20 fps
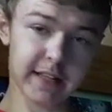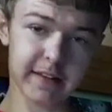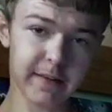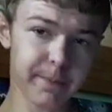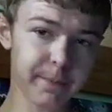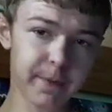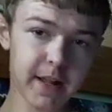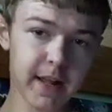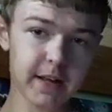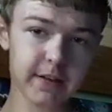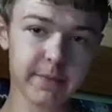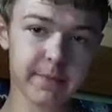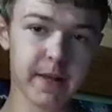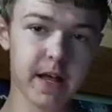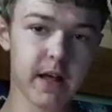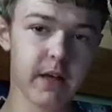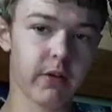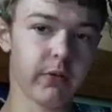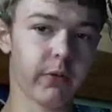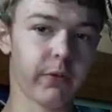there's a plan
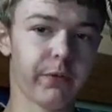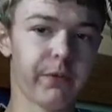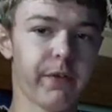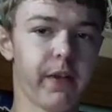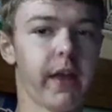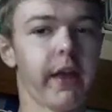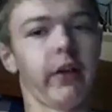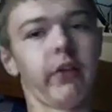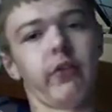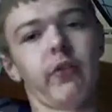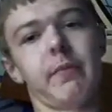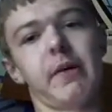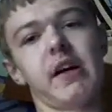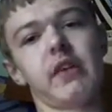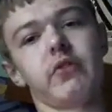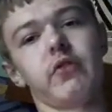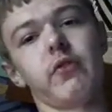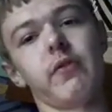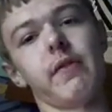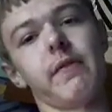about things,
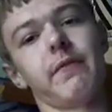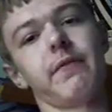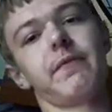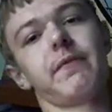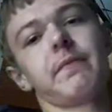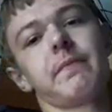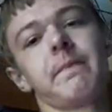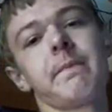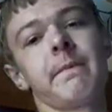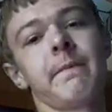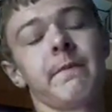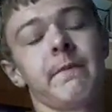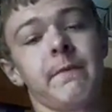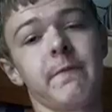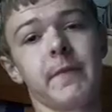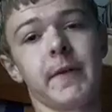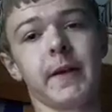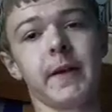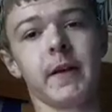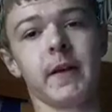about doing
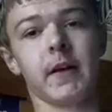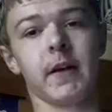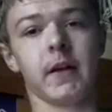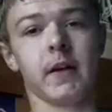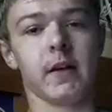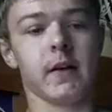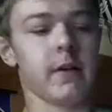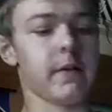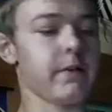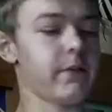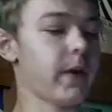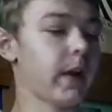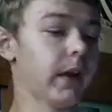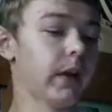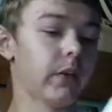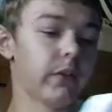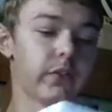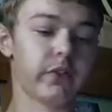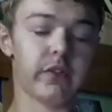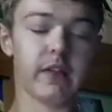
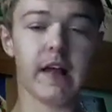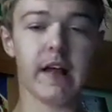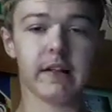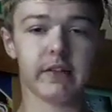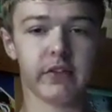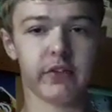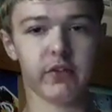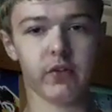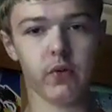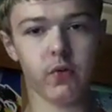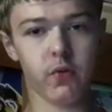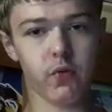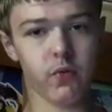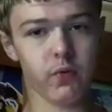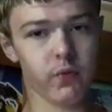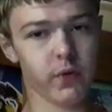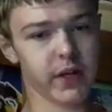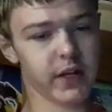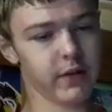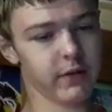things. That's
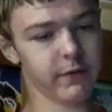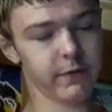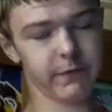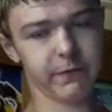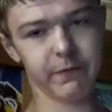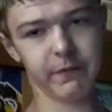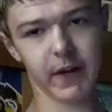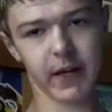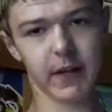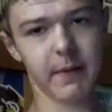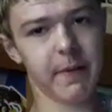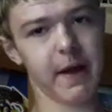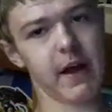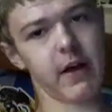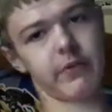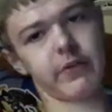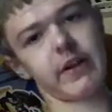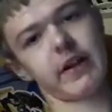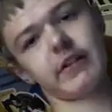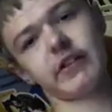all we can think
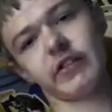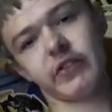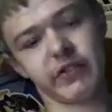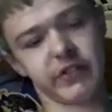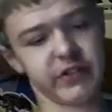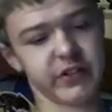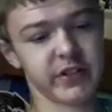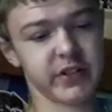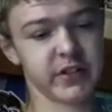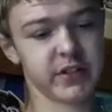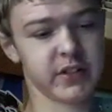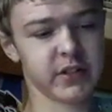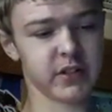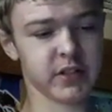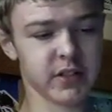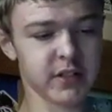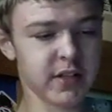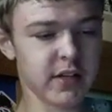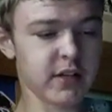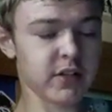about. That's
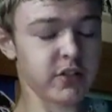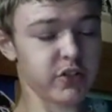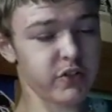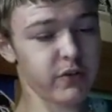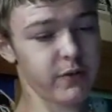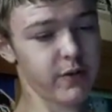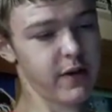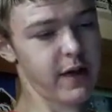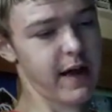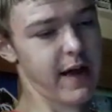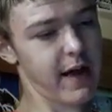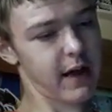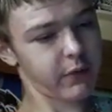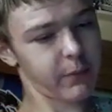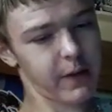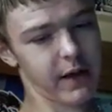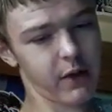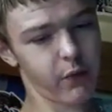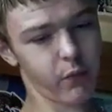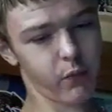So I
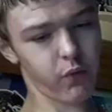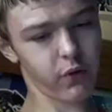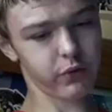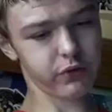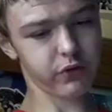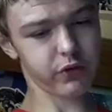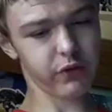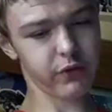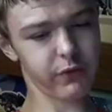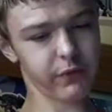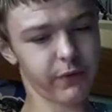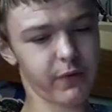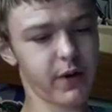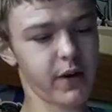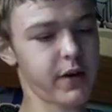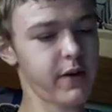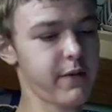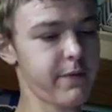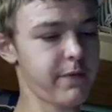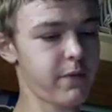had about 1, 2,
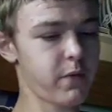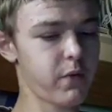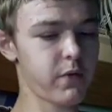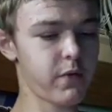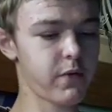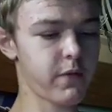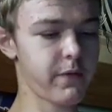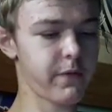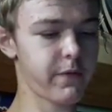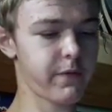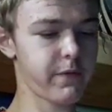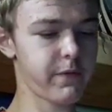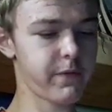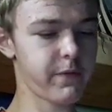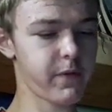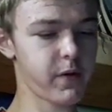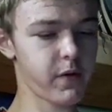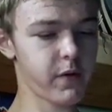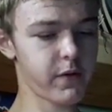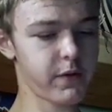3, 4,
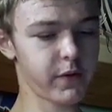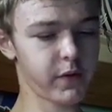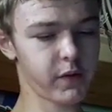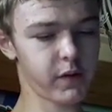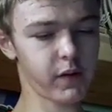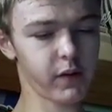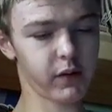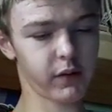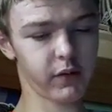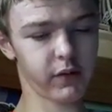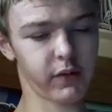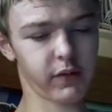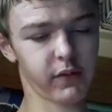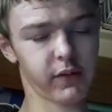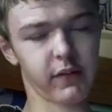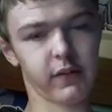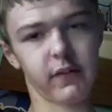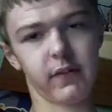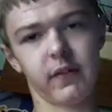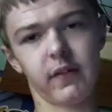5, 6,
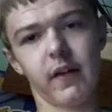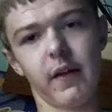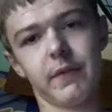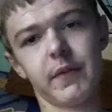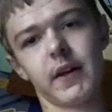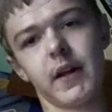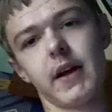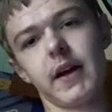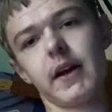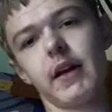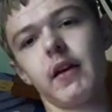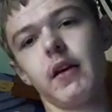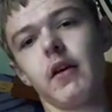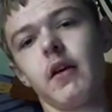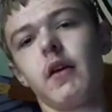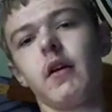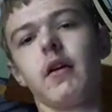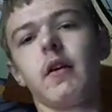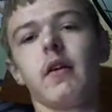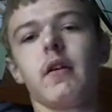7, 8
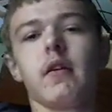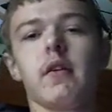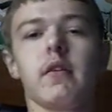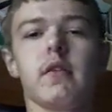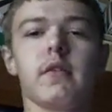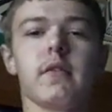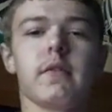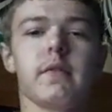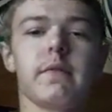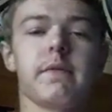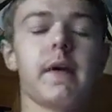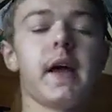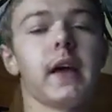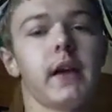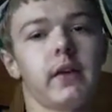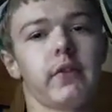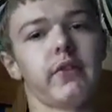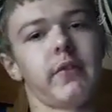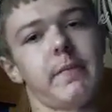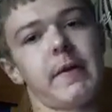
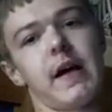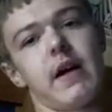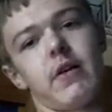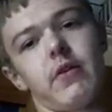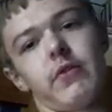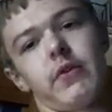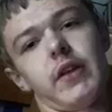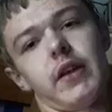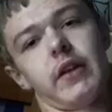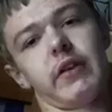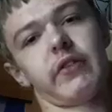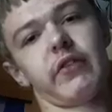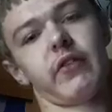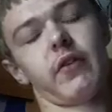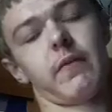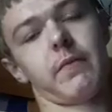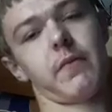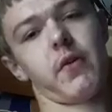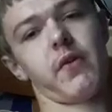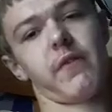things about
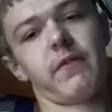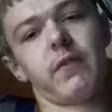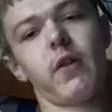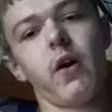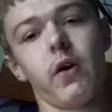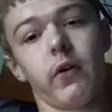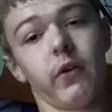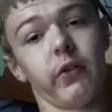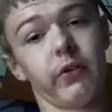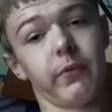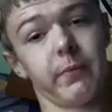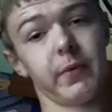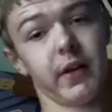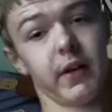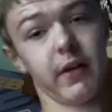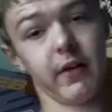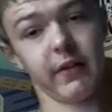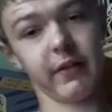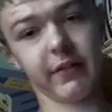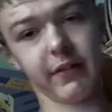this on my vlogs,
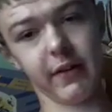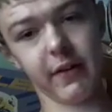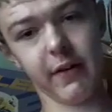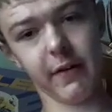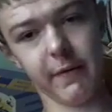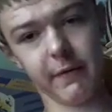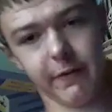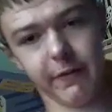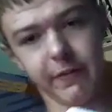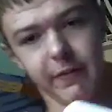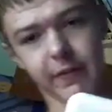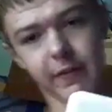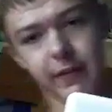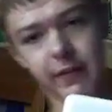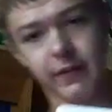because of